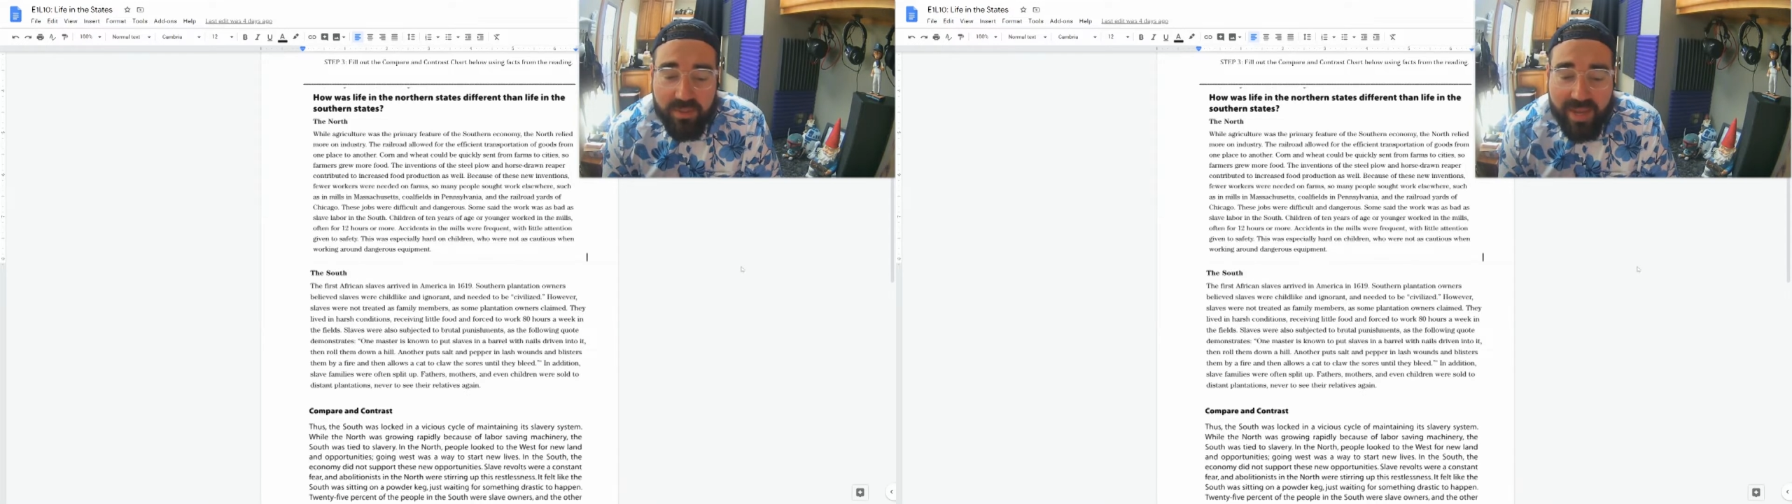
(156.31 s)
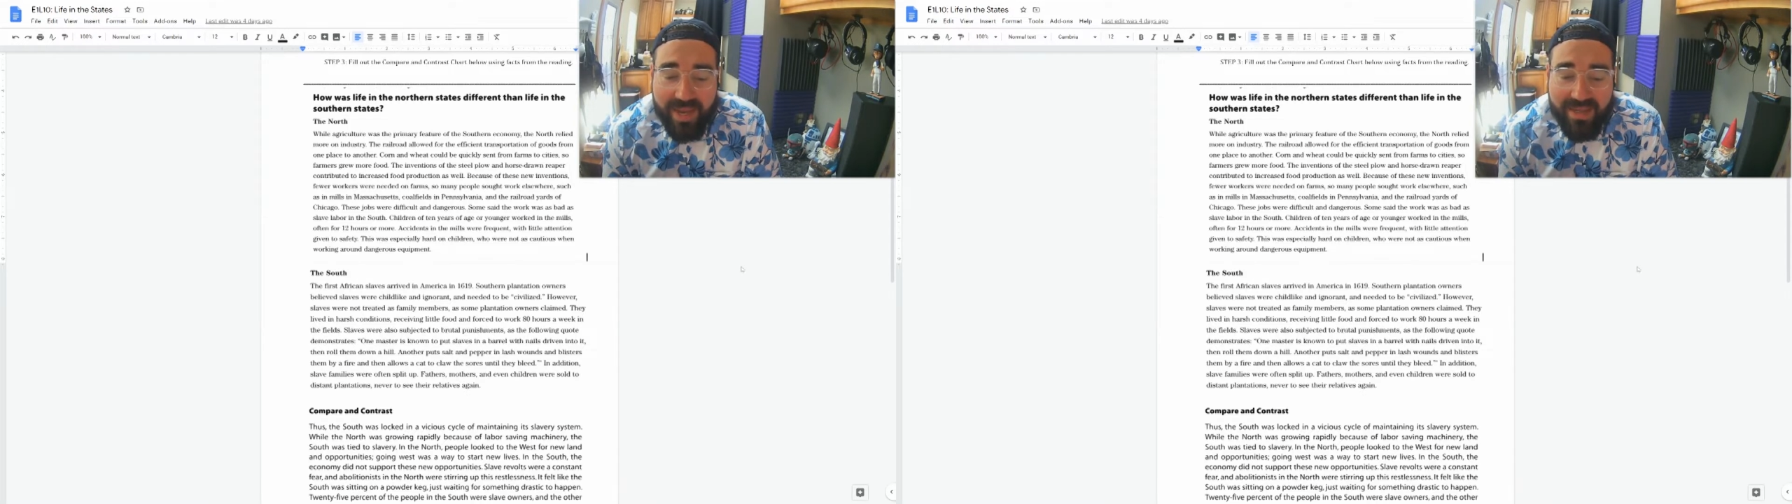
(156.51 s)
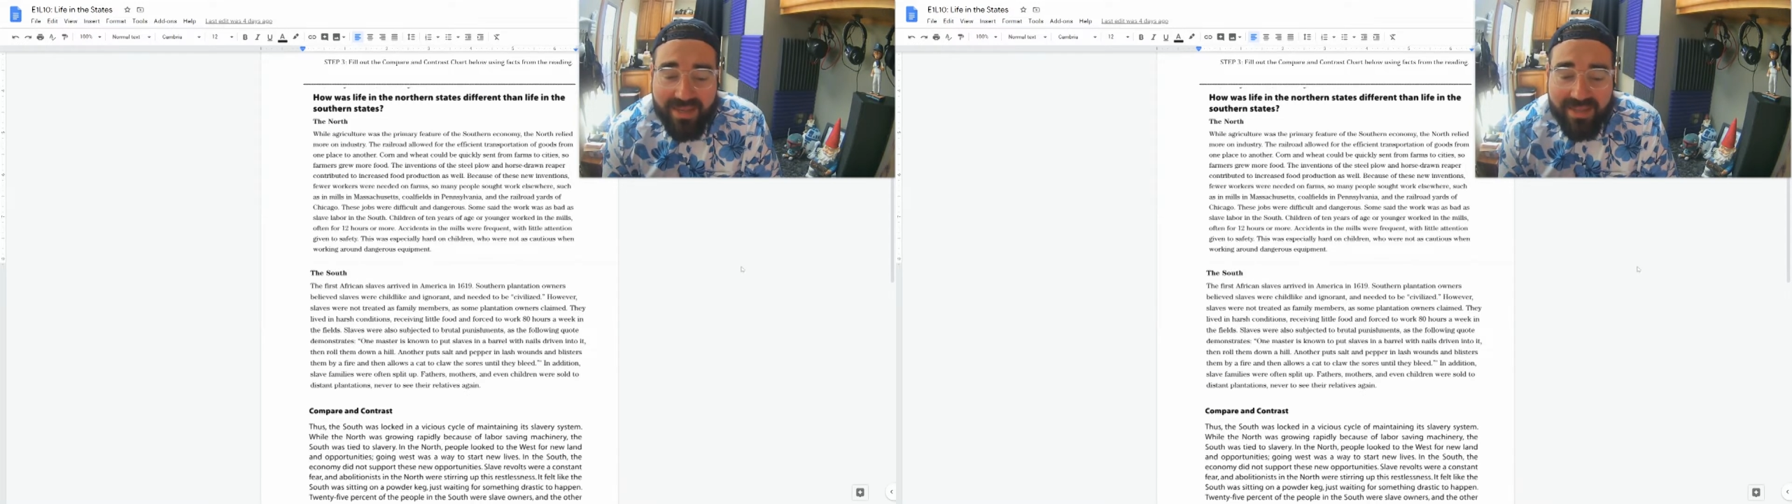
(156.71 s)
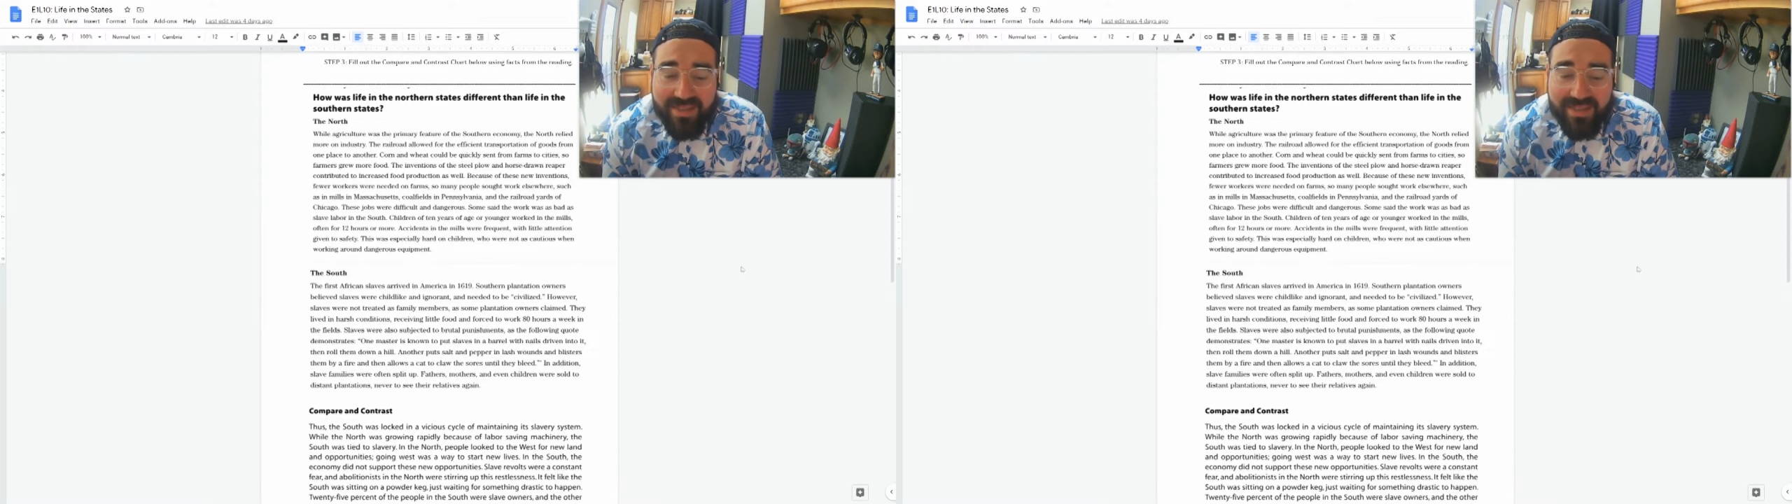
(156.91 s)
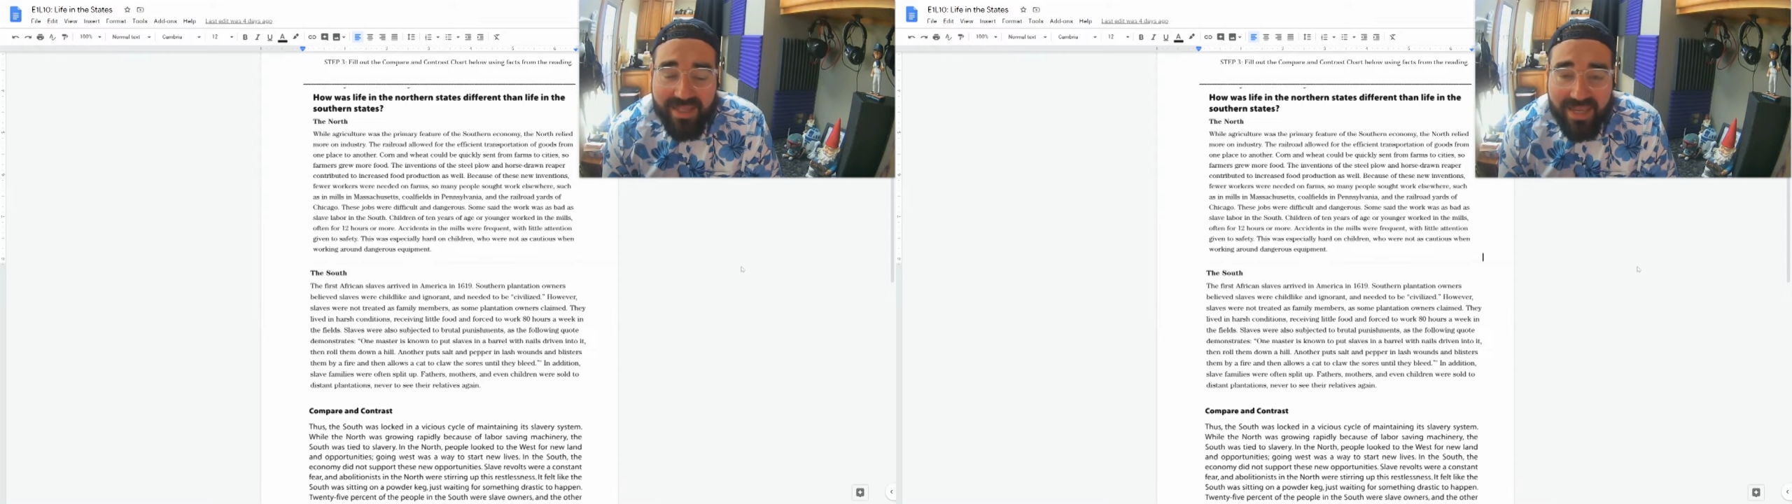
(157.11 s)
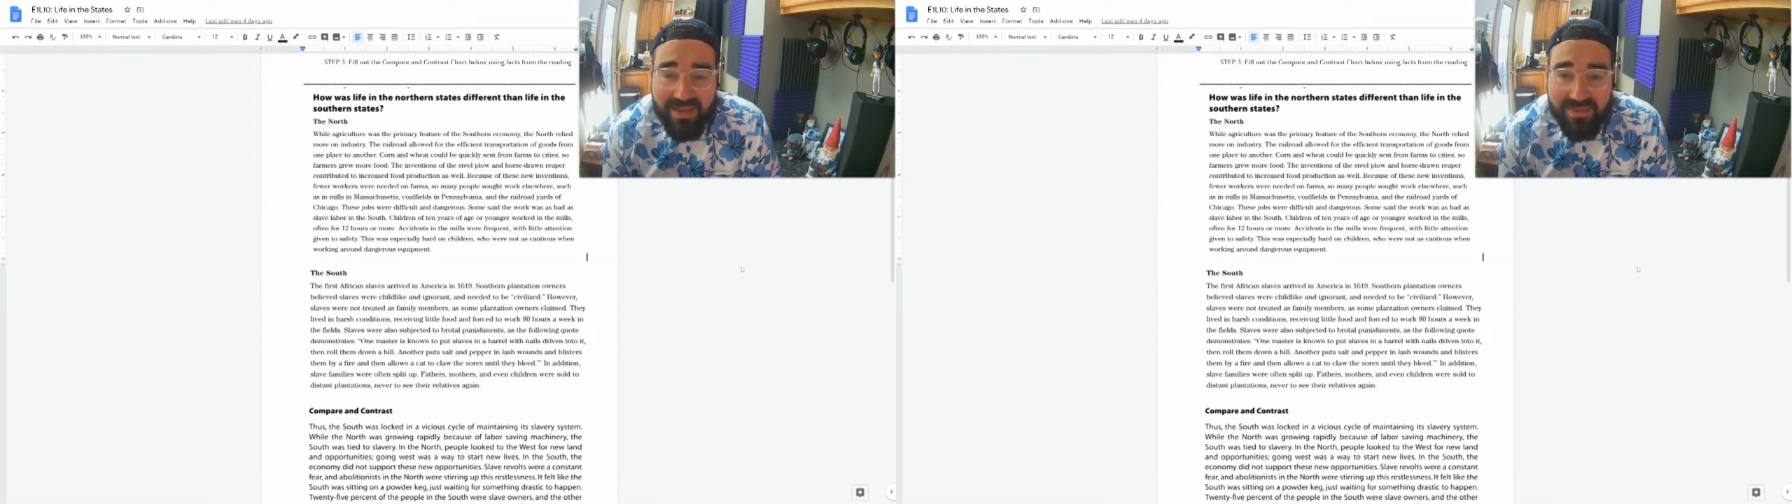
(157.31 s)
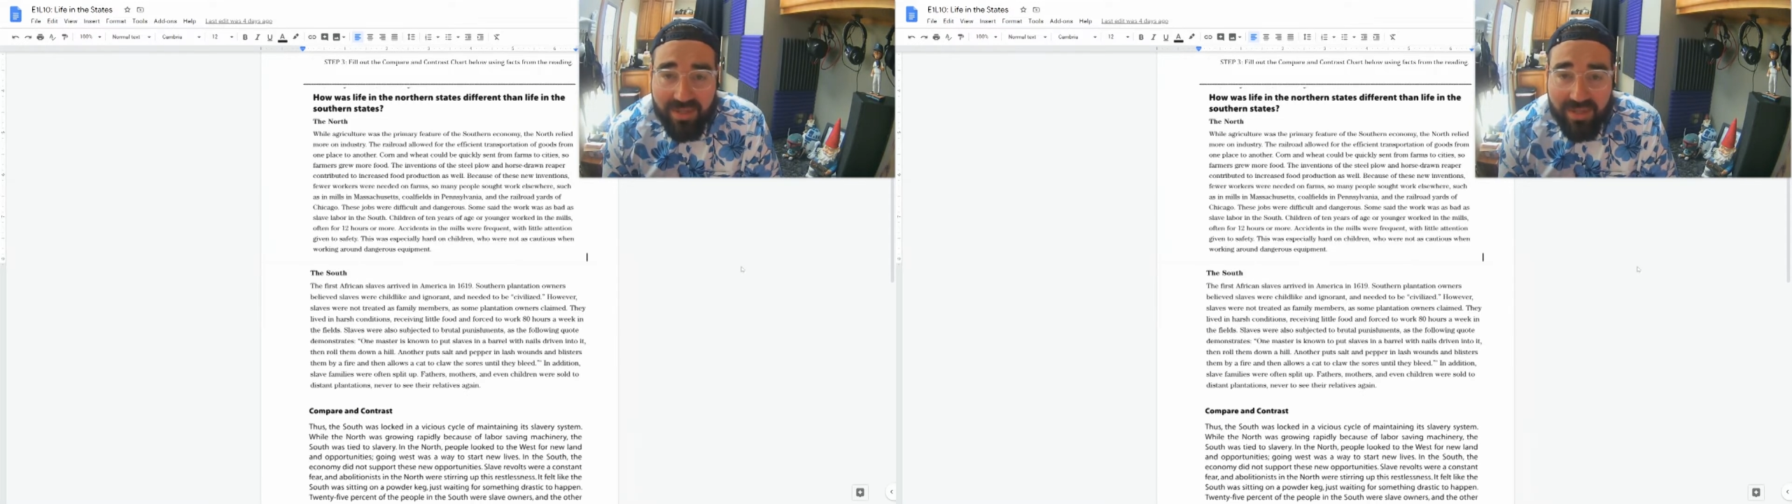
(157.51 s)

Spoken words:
bad as slave